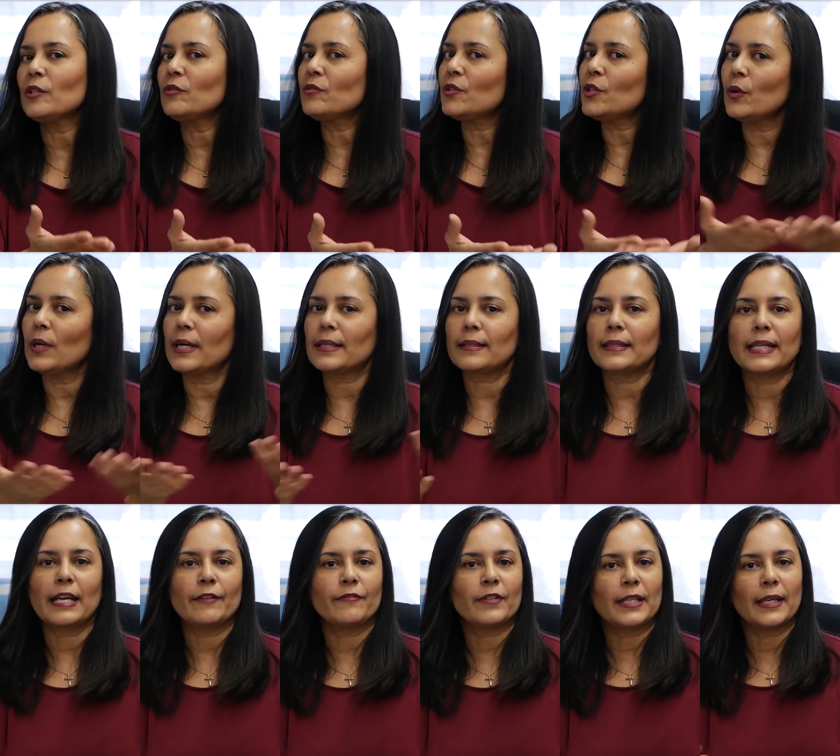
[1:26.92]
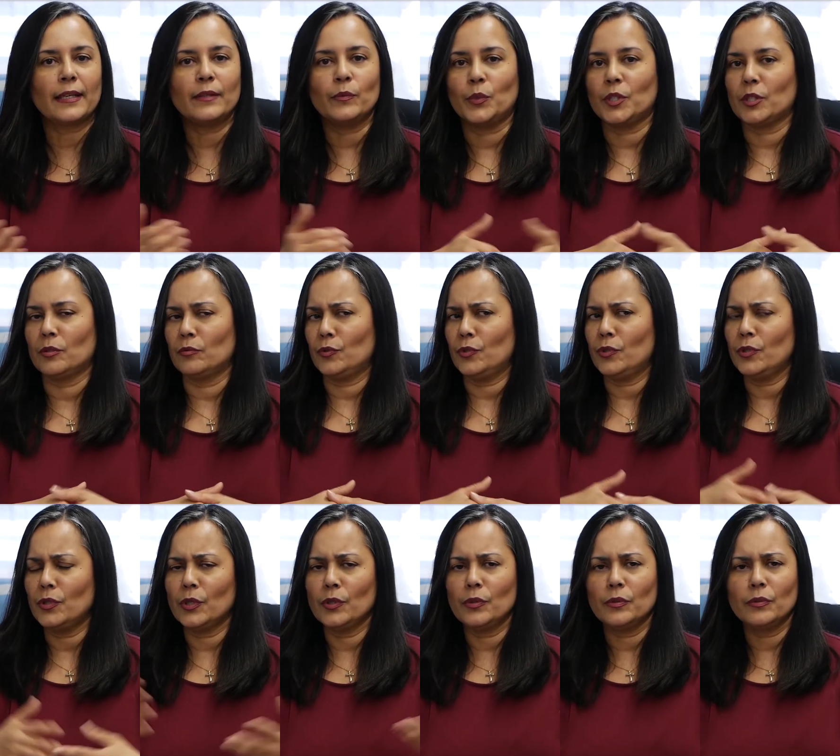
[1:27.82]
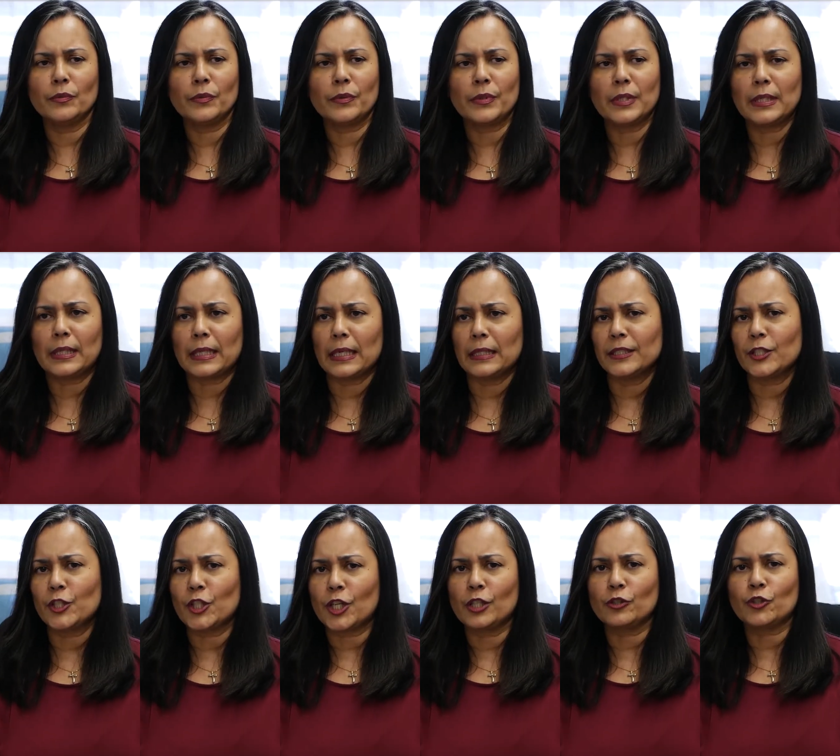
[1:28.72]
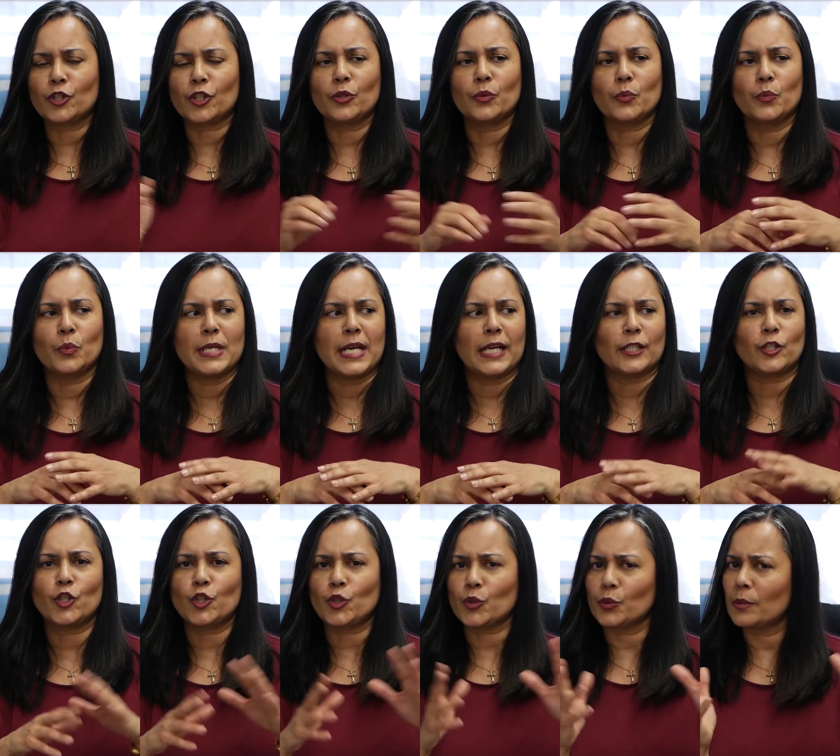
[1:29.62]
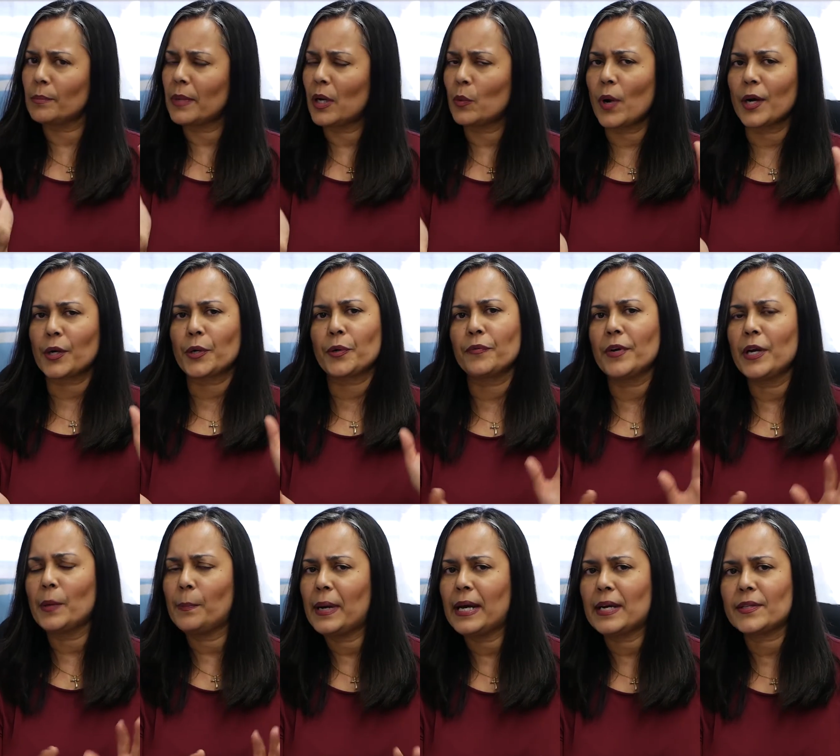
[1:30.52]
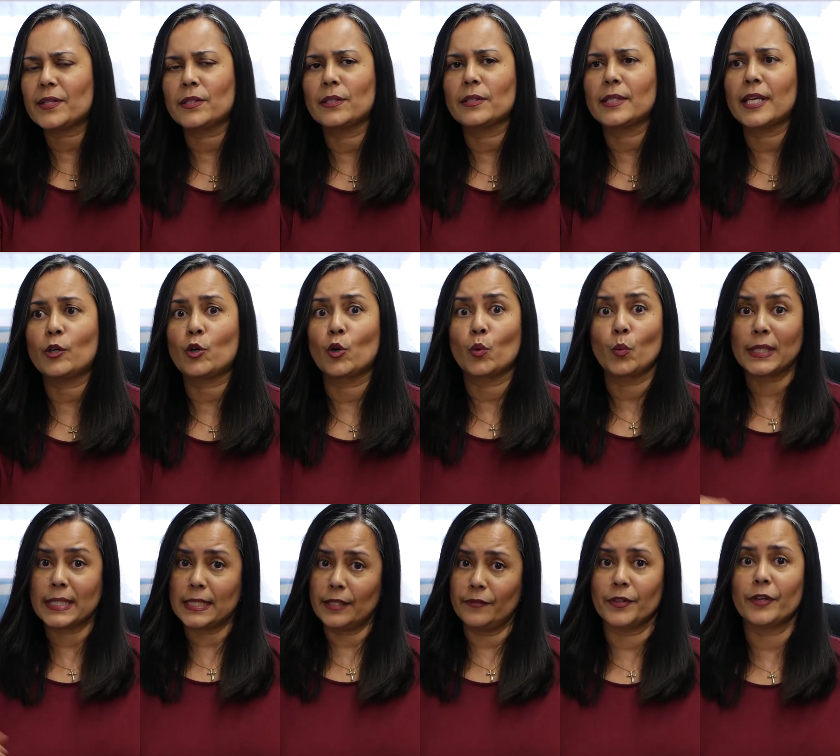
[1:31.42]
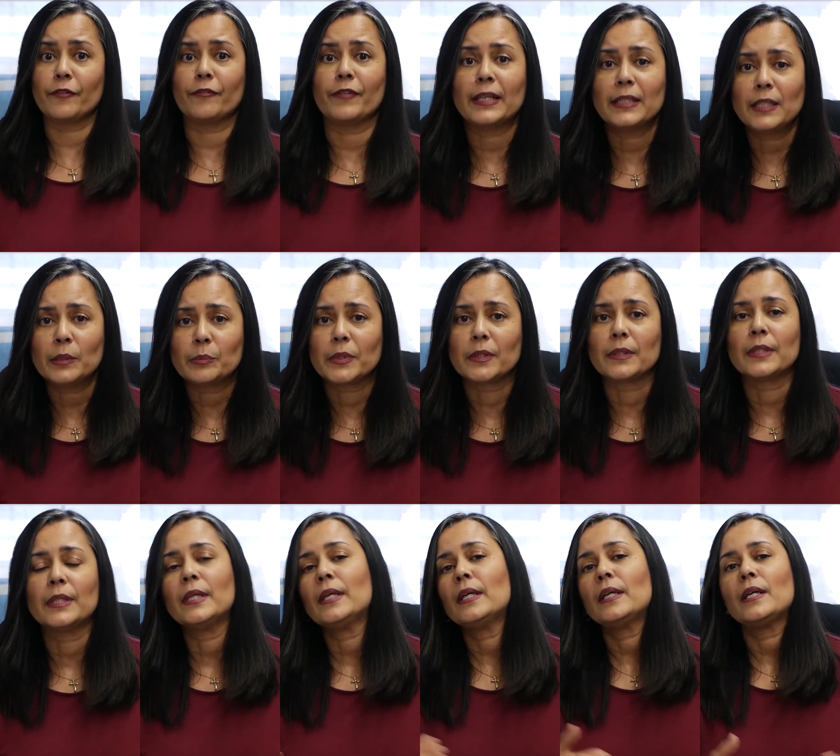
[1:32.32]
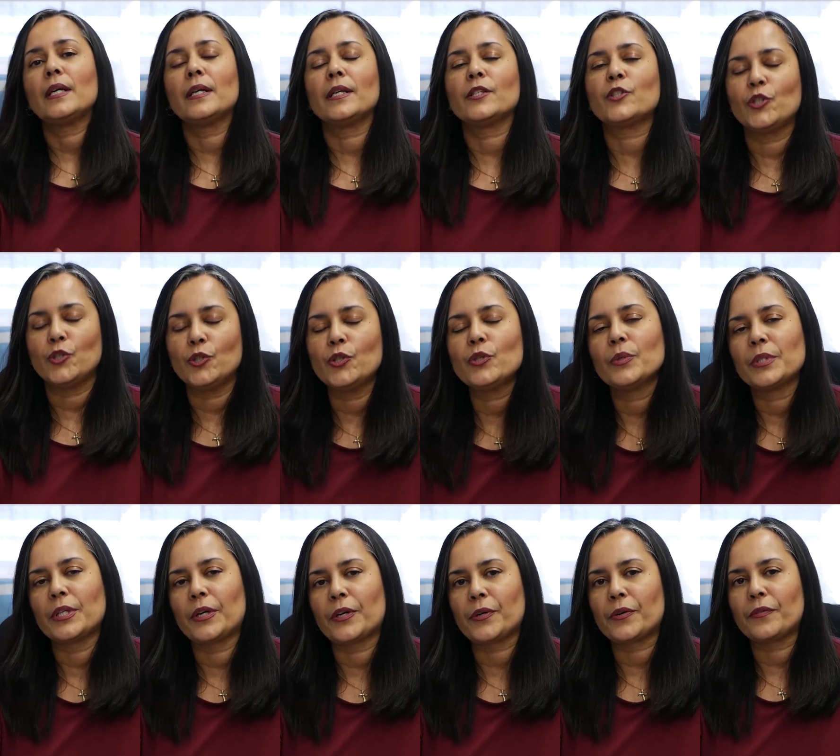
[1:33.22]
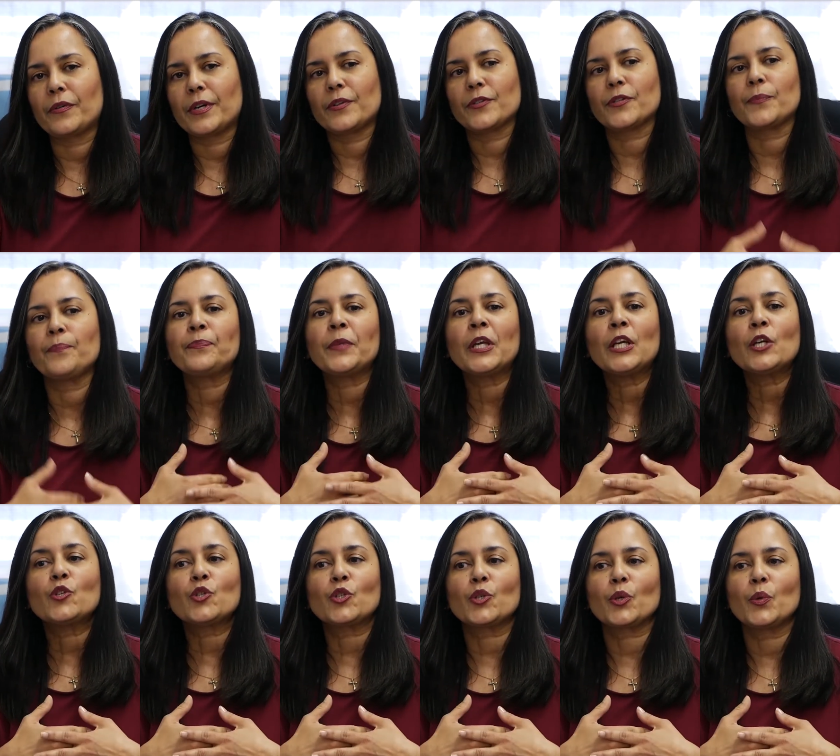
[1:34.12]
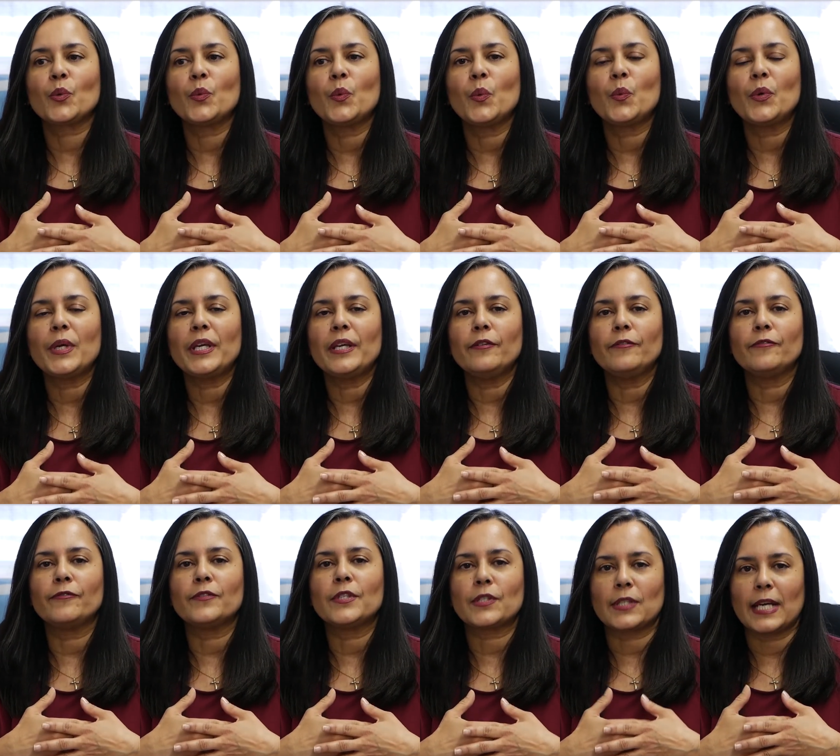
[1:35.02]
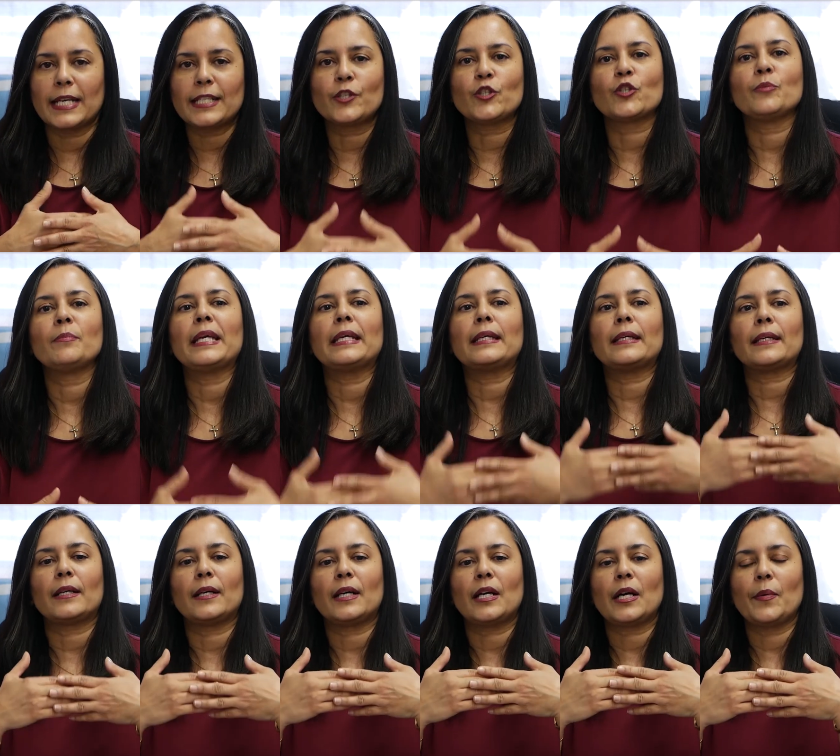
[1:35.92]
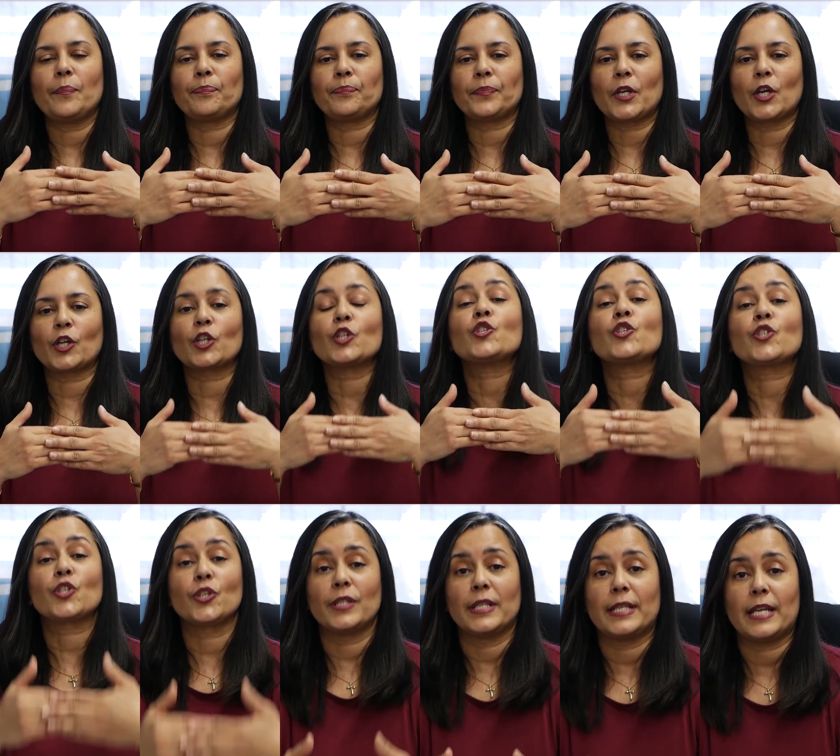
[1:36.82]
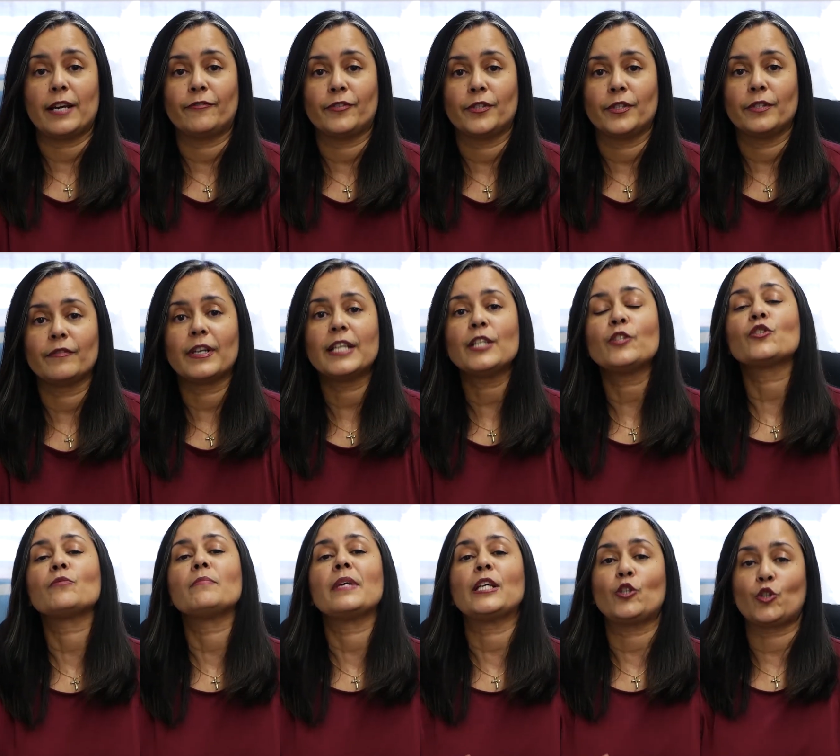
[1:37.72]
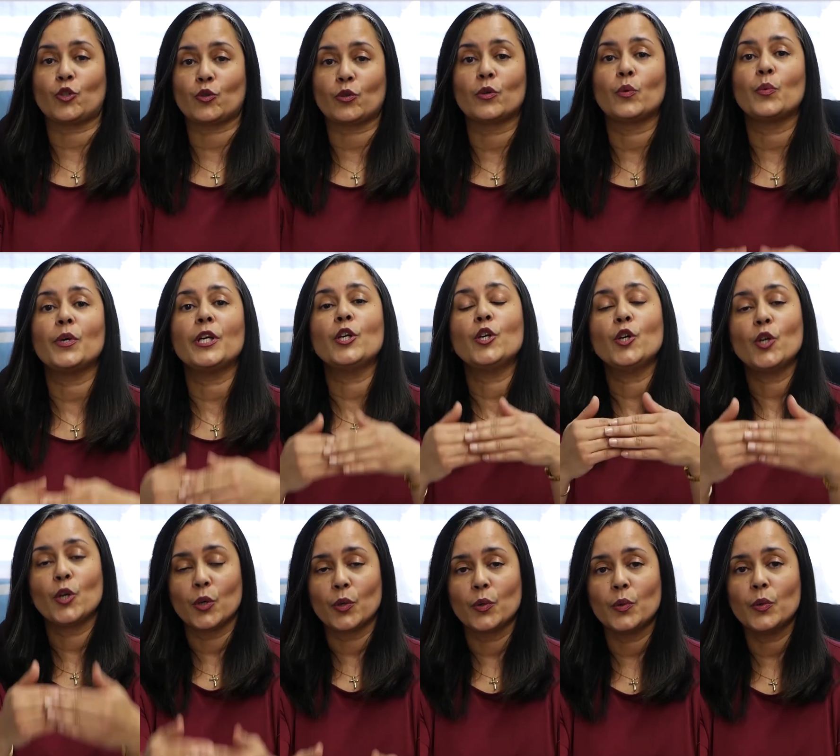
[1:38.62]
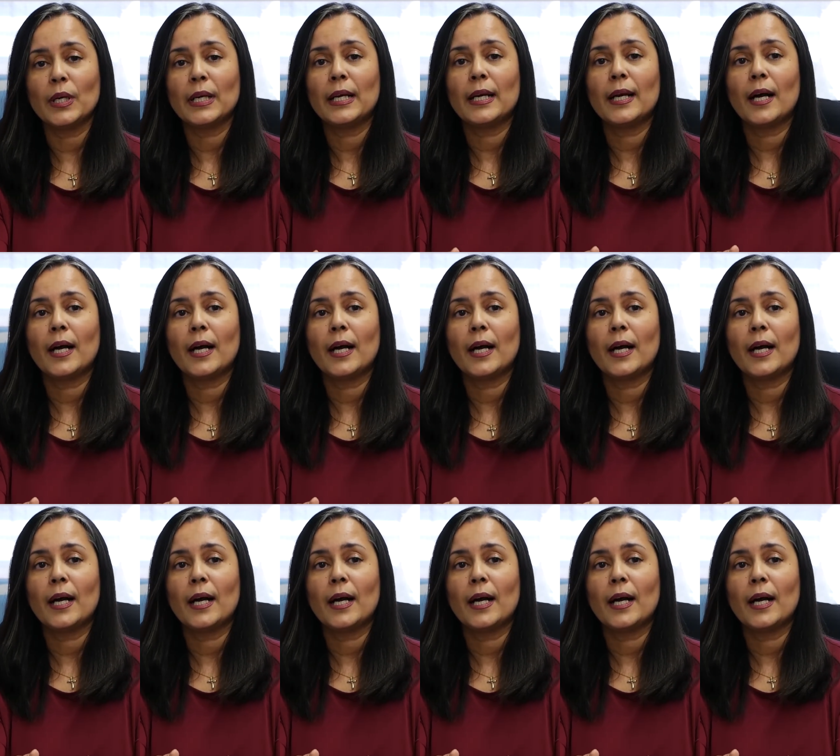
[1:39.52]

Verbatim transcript: don't know how to navigate. We don't know the college culture. We're not sure about what career paths to take or what's even available uh, to do in our careers. So we've decided to make um, a concerted effort, right? To make sure we know